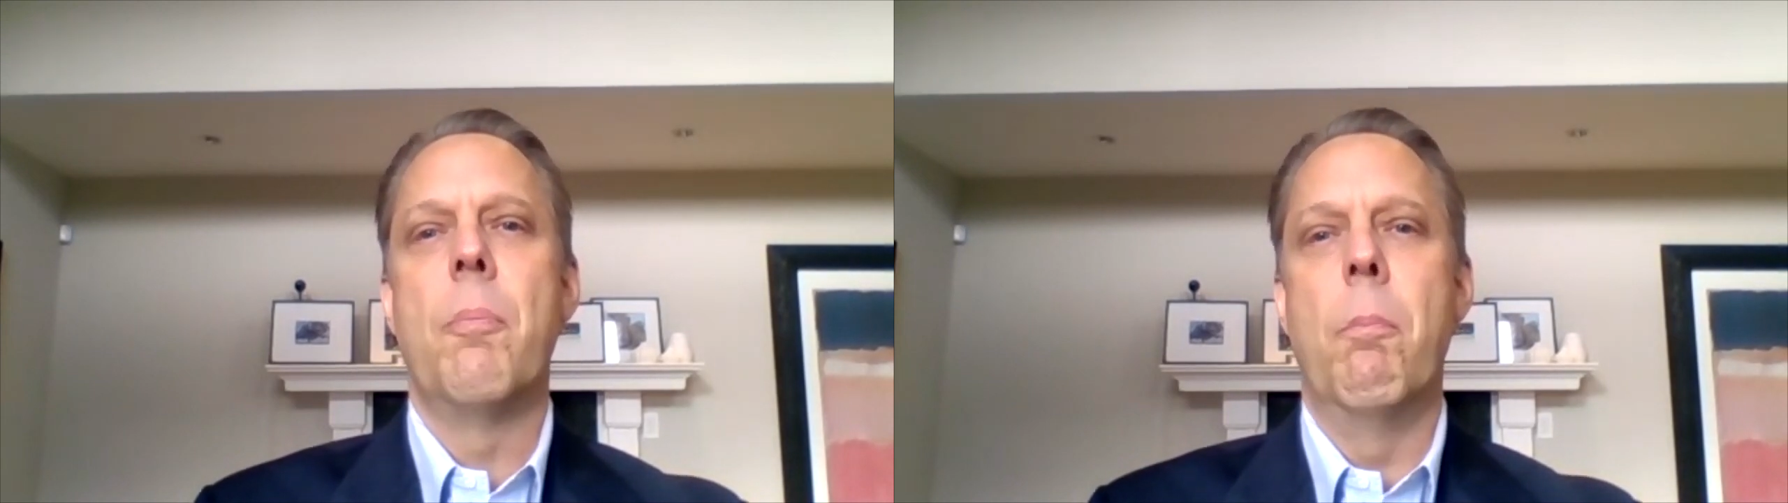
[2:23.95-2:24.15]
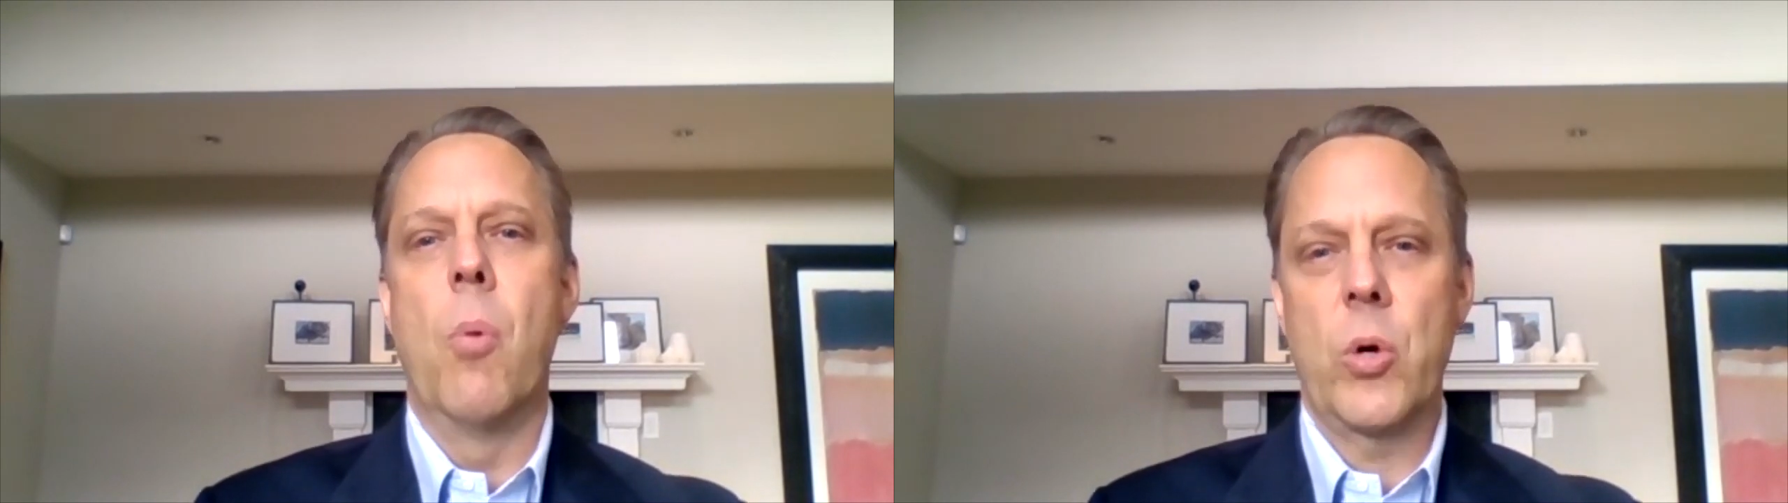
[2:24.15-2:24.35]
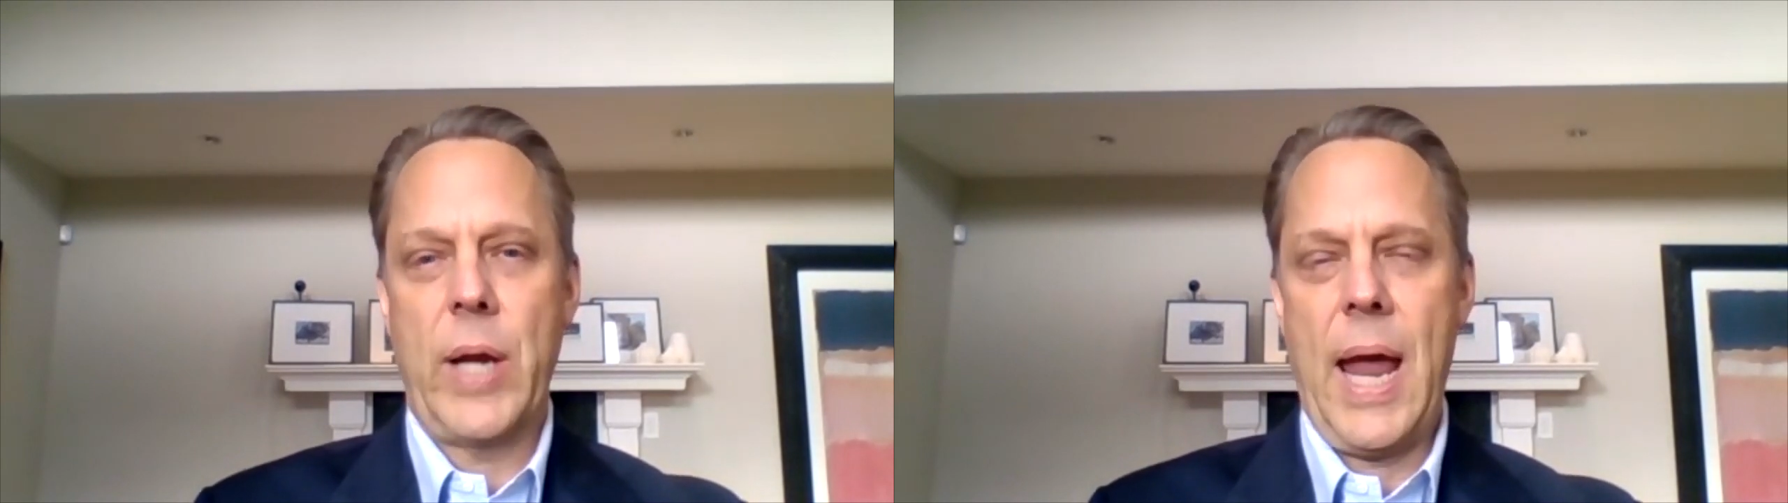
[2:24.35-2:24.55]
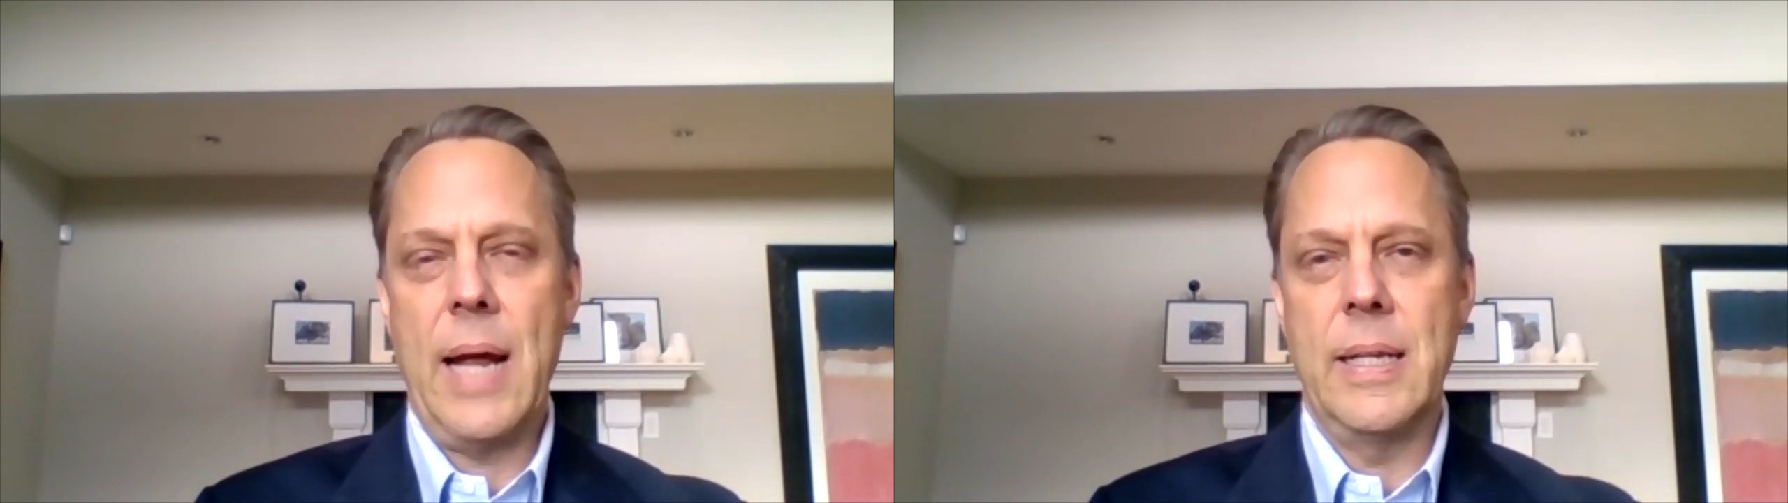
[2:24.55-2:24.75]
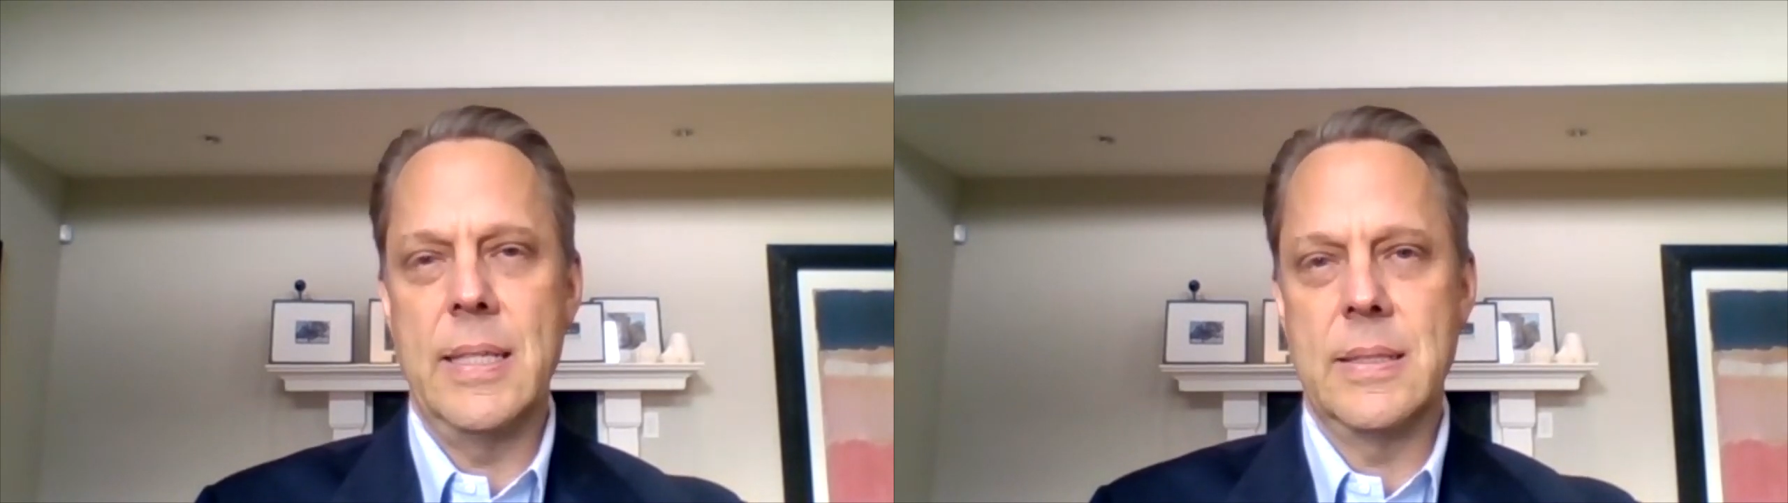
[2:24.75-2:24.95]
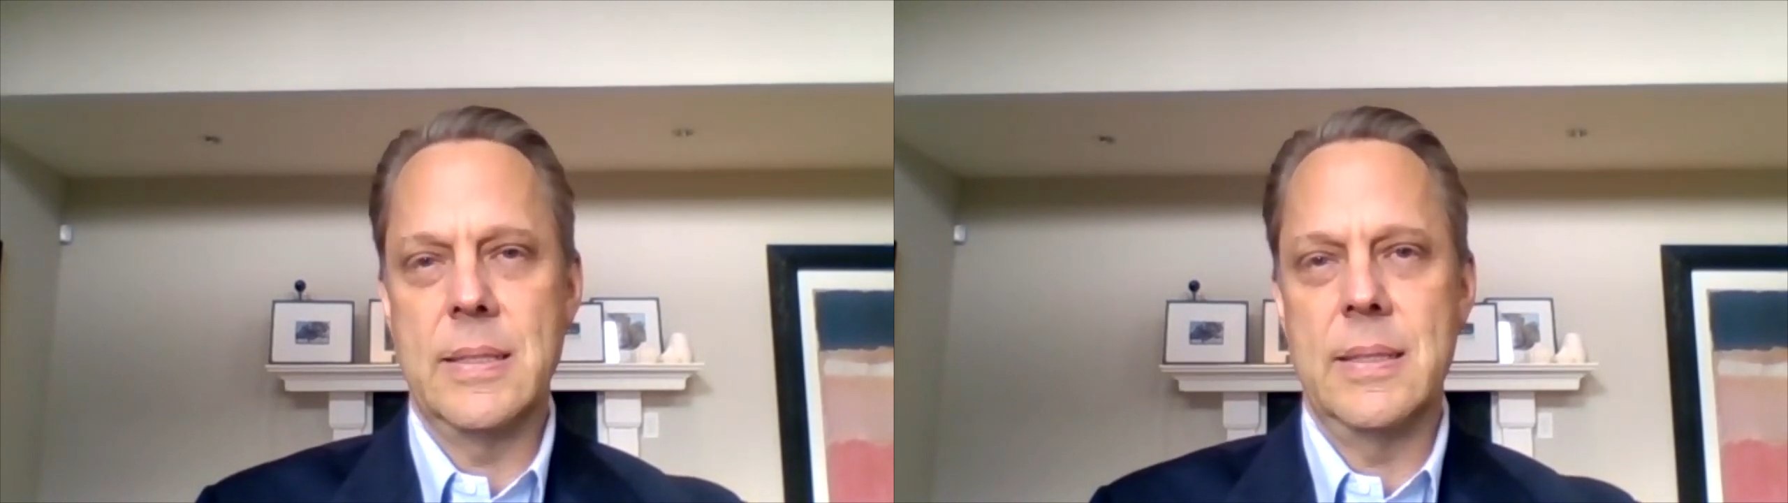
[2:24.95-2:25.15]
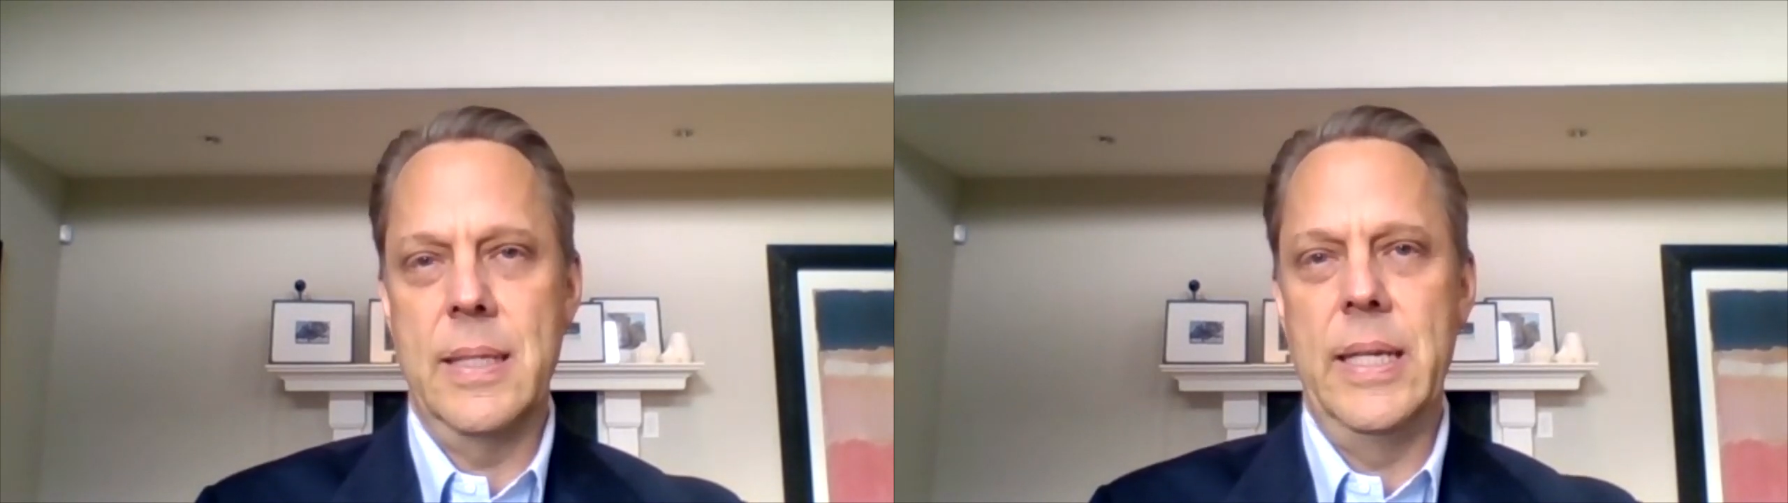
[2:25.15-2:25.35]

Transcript: more candidates